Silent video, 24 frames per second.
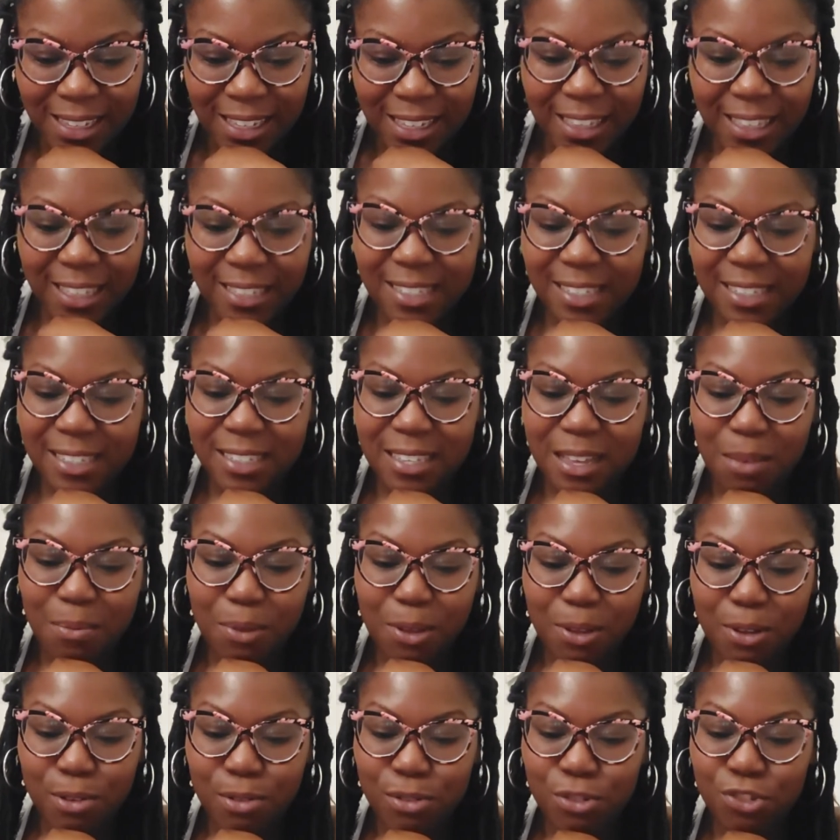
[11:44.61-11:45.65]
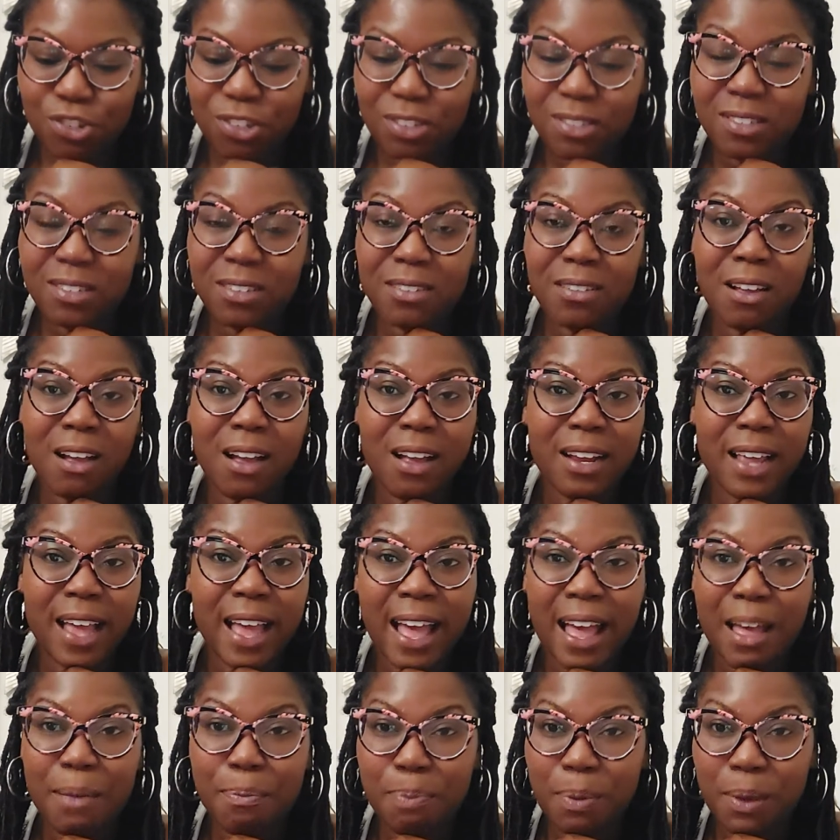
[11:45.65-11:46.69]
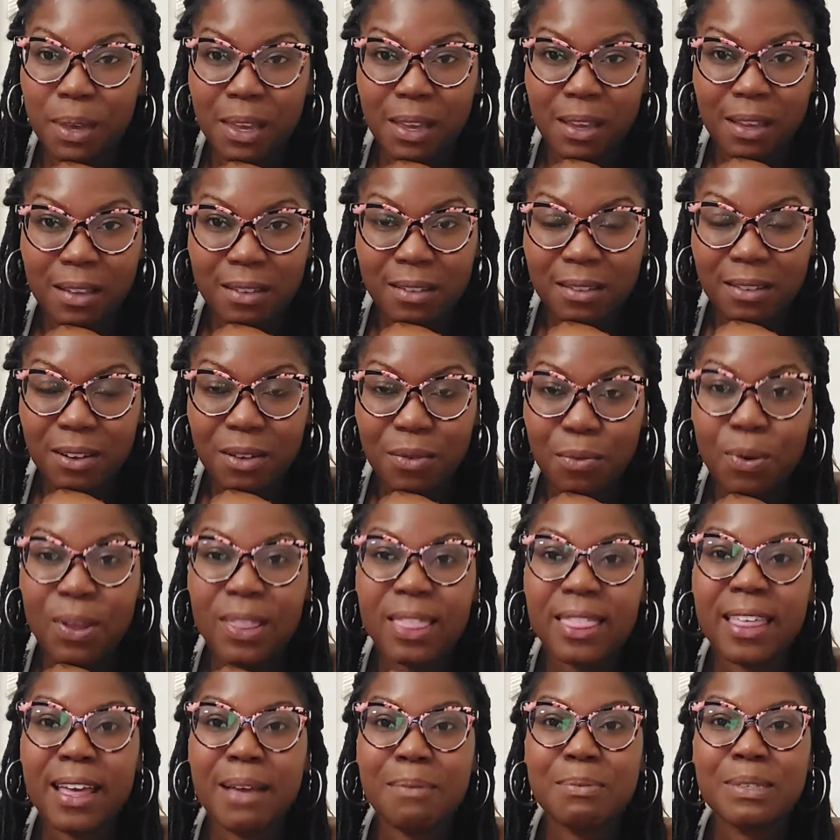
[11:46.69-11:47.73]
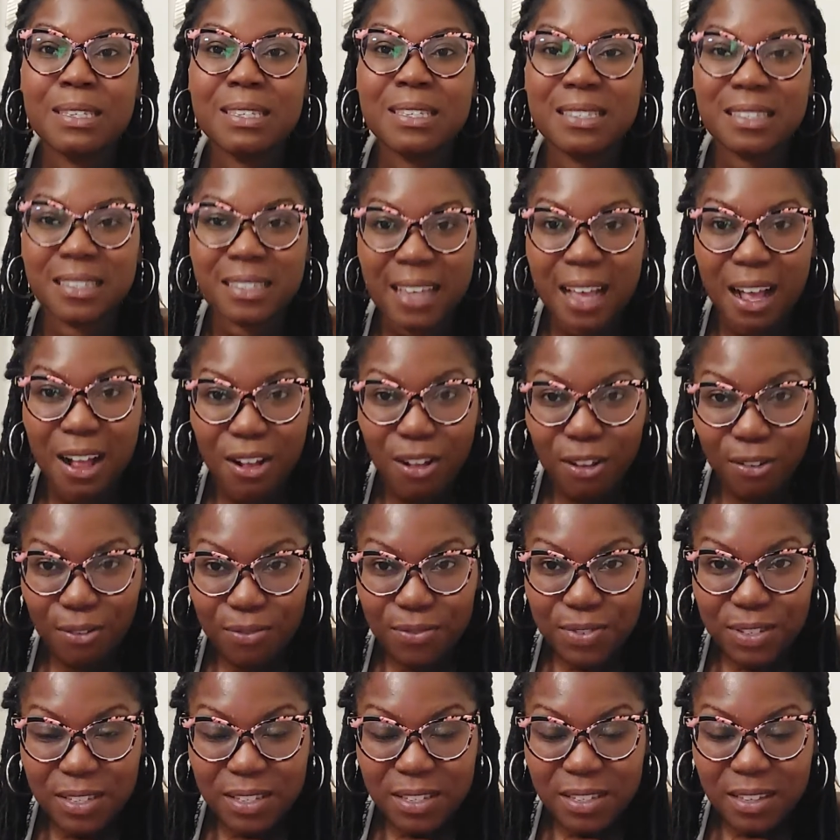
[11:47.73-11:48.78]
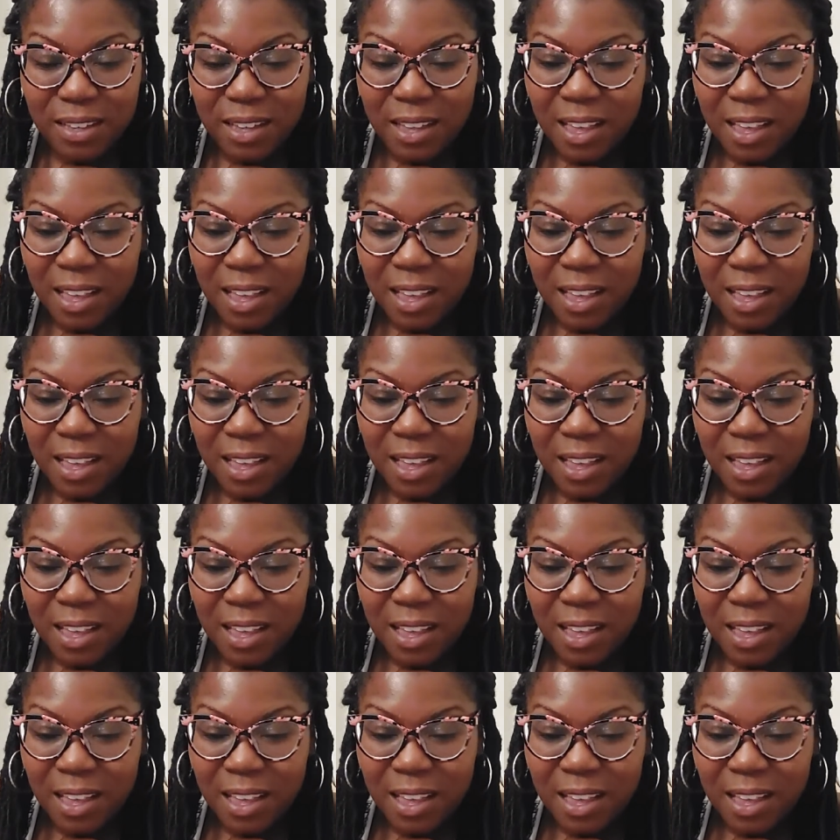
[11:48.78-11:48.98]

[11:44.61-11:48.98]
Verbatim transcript: This is someone who's just not happy with themselves.